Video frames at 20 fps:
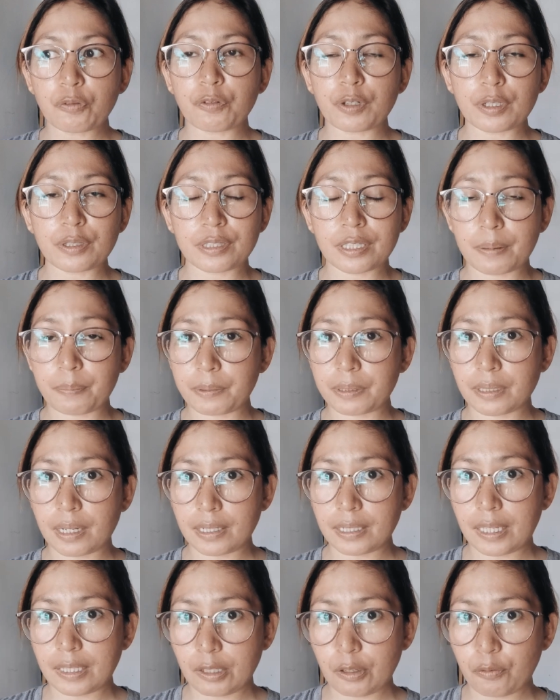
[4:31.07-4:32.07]
Yung first step is
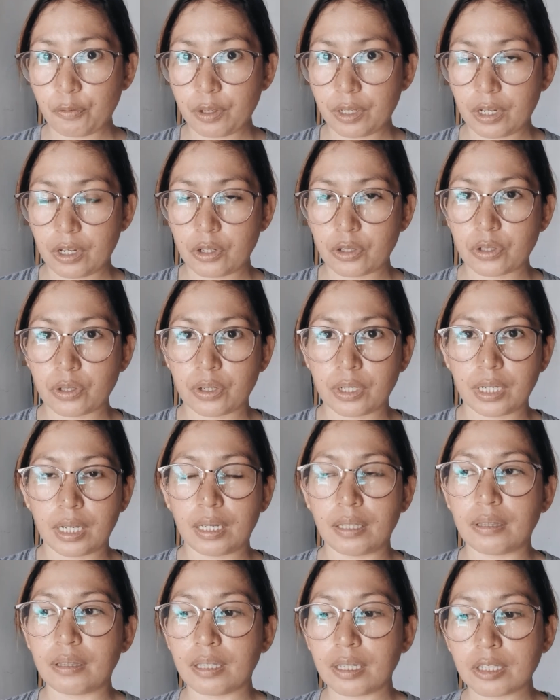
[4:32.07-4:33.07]
identification,
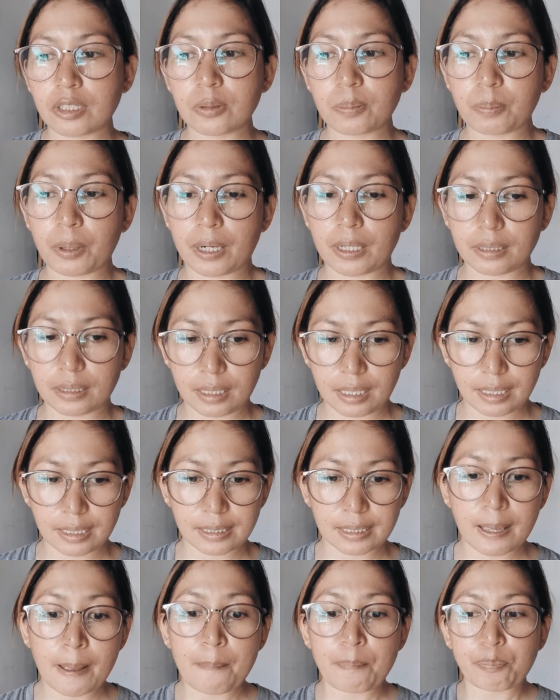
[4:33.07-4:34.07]
and this part
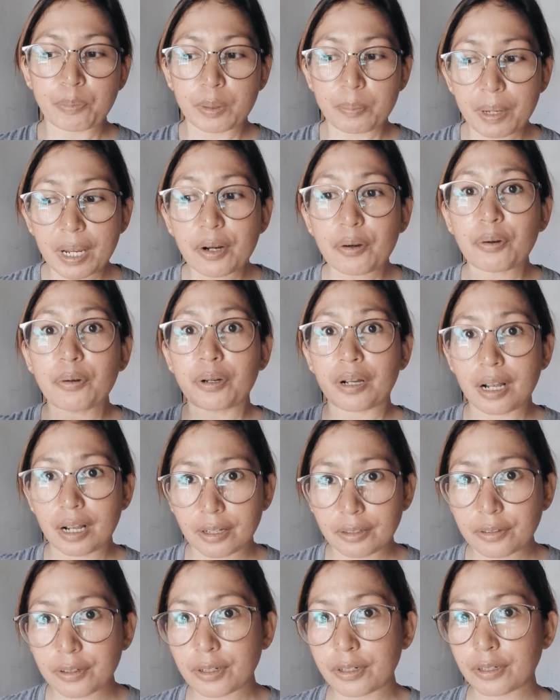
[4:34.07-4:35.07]
is merong
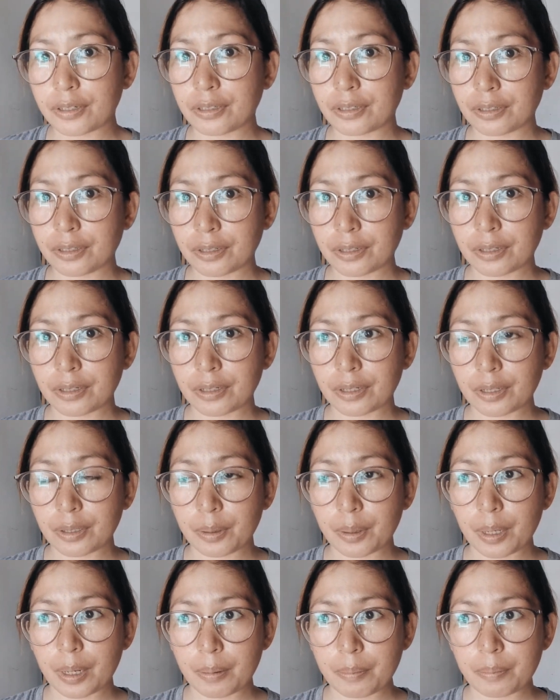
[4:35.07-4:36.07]
other,
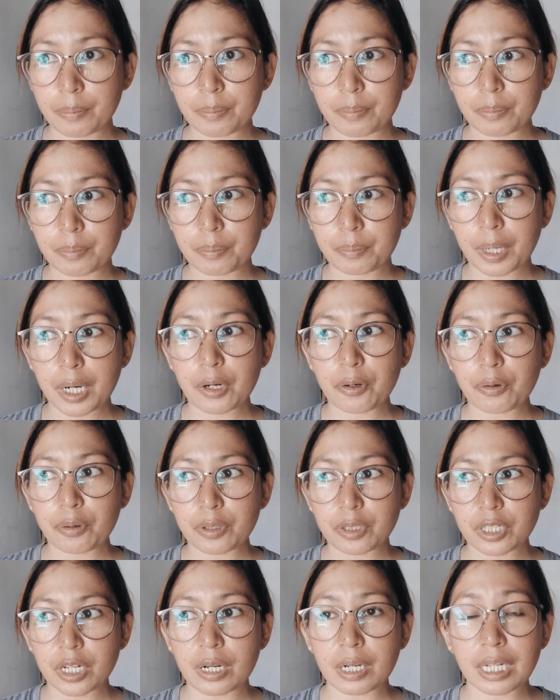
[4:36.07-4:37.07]

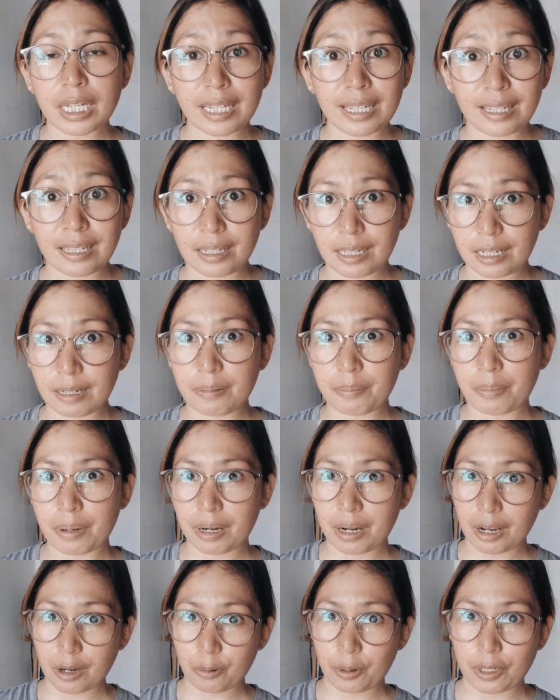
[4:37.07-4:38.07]
merong siyang hihingin
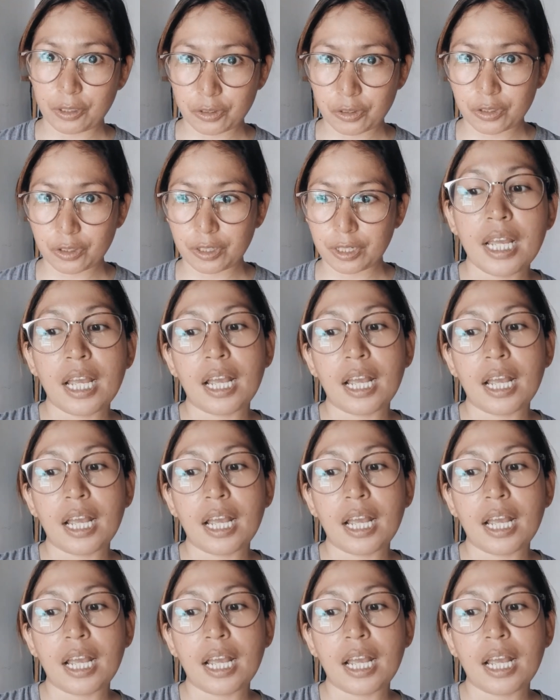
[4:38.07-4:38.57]
mga questions.